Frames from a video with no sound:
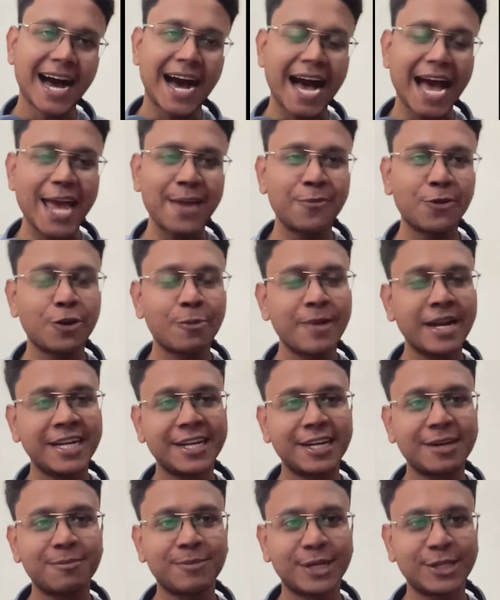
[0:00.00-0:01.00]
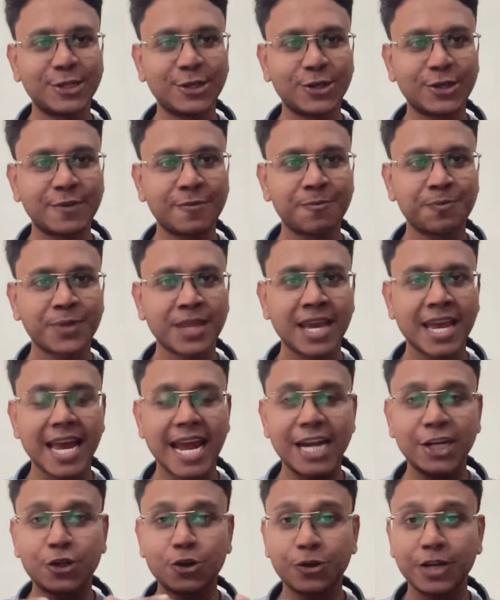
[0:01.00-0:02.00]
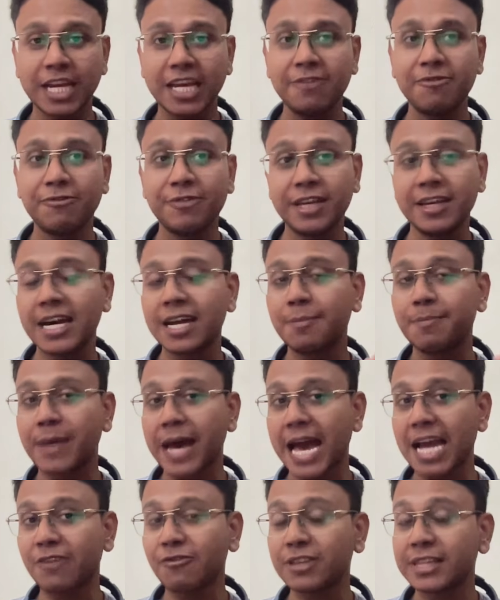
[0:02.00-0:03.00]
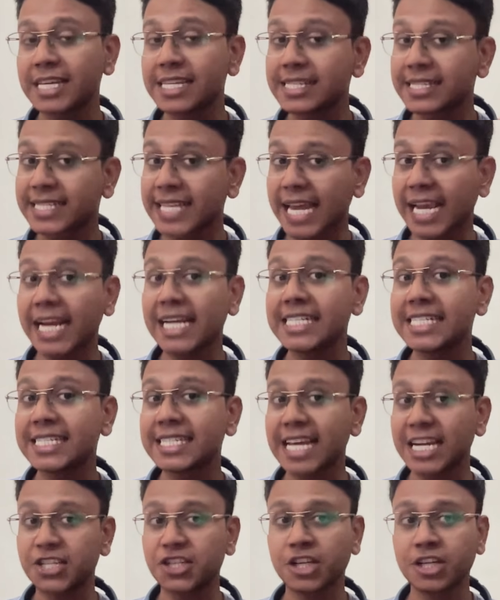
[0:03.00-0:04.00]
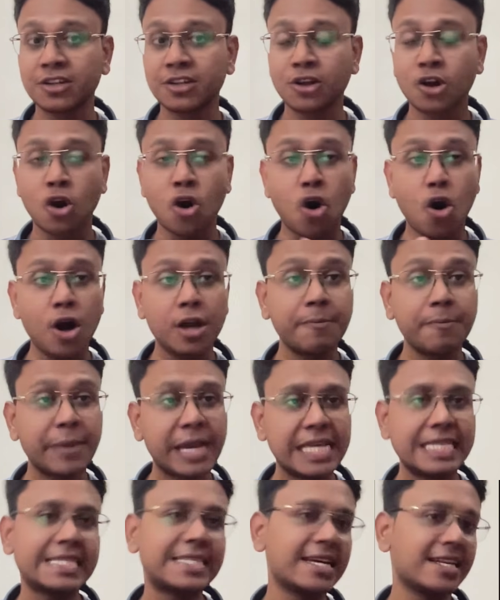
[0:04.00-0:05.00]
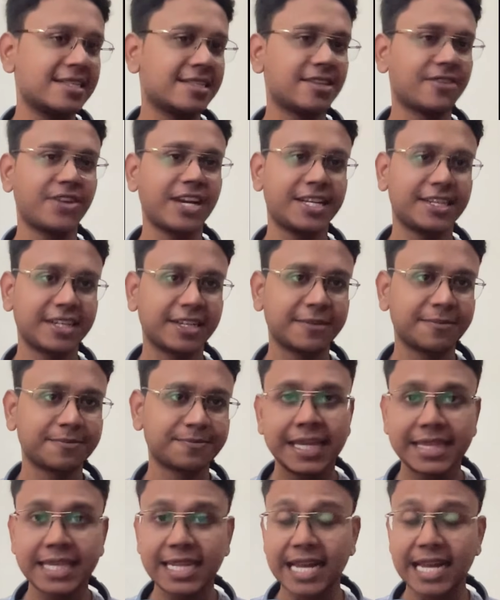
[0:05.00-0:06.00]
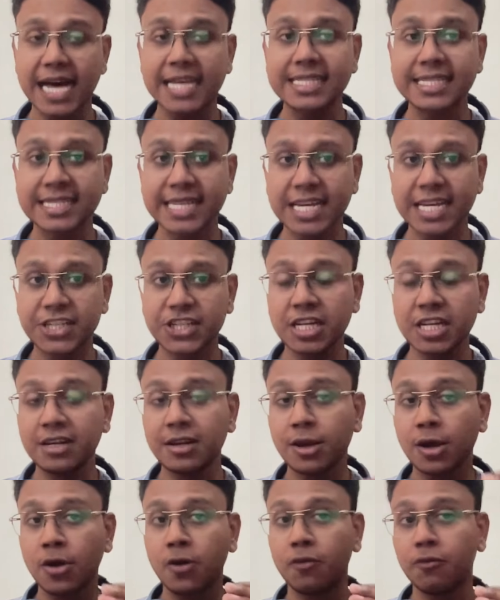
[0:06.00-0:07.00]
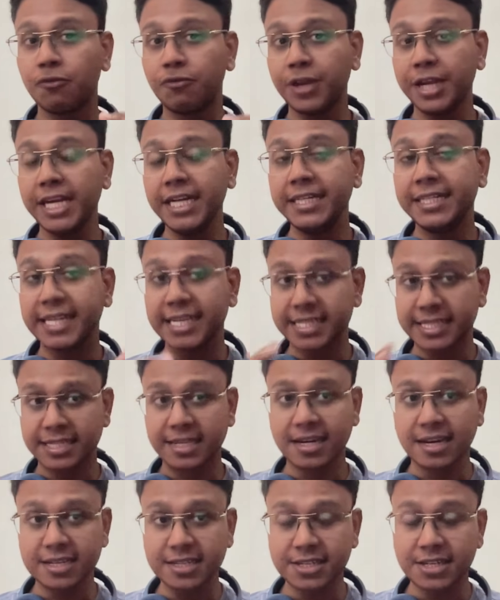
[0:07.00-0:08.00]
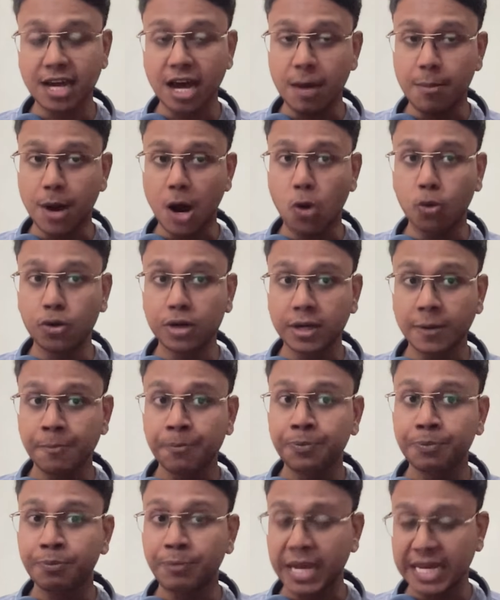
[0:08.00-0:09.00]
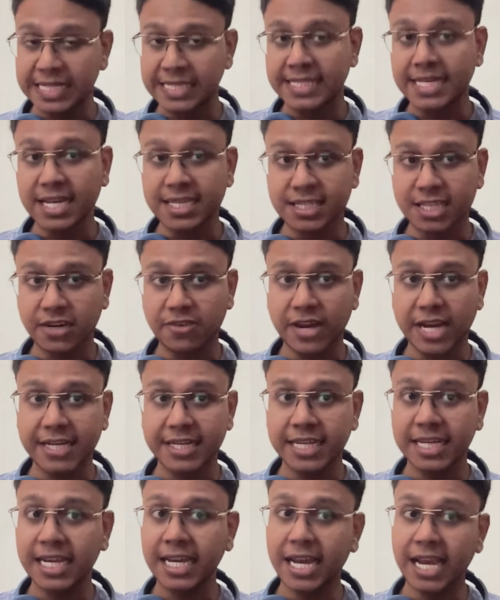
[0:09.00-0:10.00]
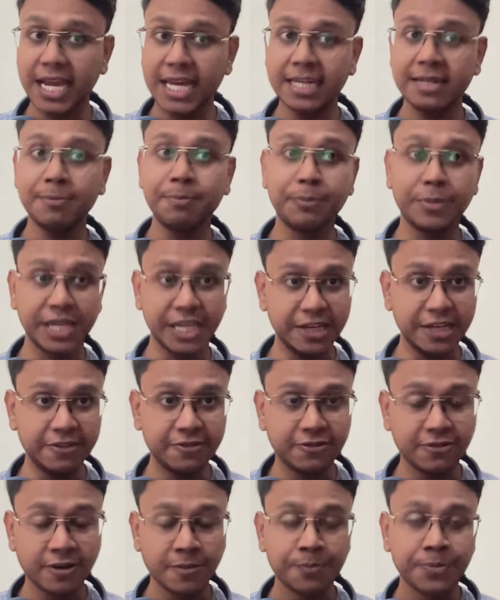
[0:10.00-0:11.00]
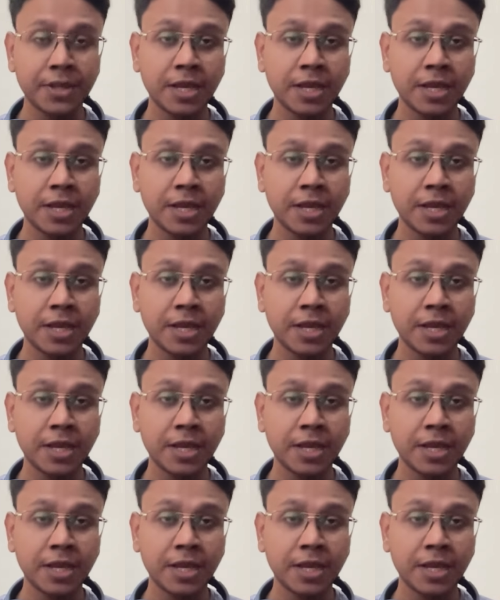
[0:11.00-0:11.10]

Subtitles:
I am your mentor Madhur and today we are back with the second session on mains answer writing. In the last session, we discussed about mains answer writing in brief.